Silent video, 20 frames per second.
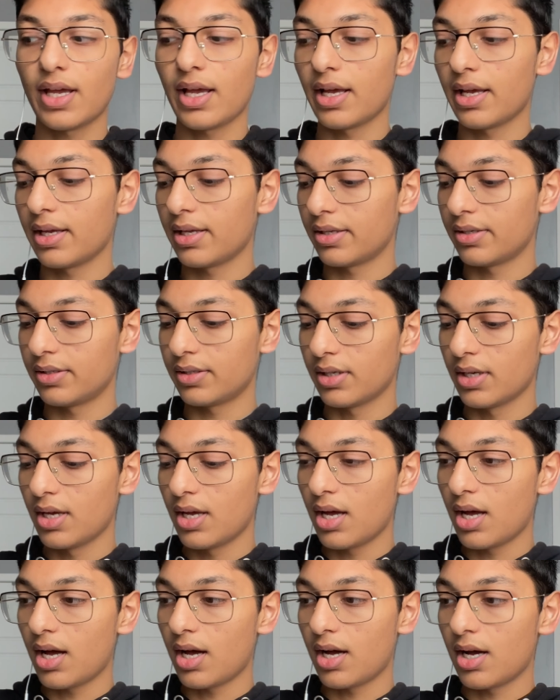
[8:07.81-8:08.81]
and
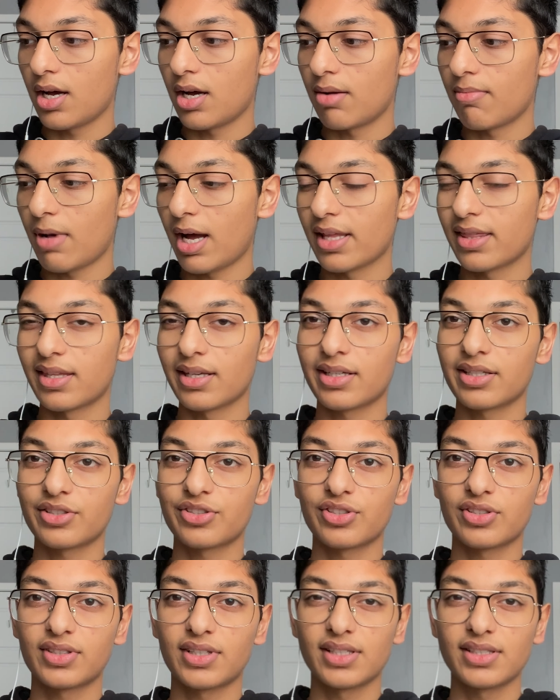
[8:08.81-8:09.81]
I think it's
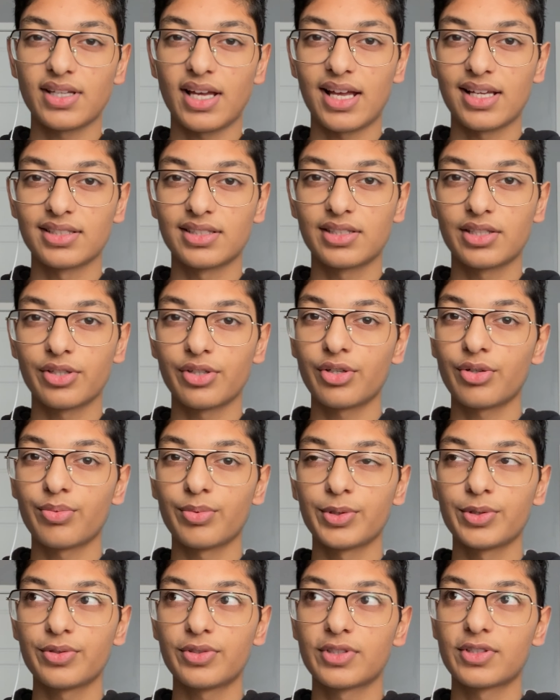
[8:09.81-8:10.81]
just because it has thinner
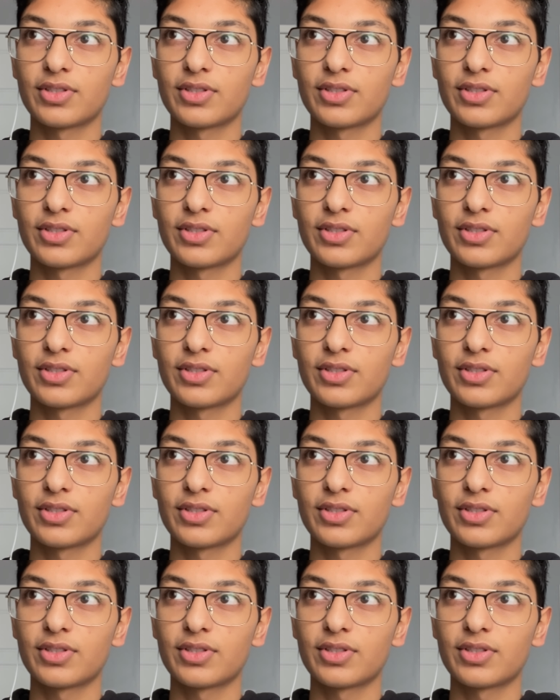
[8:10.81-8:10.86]
roots.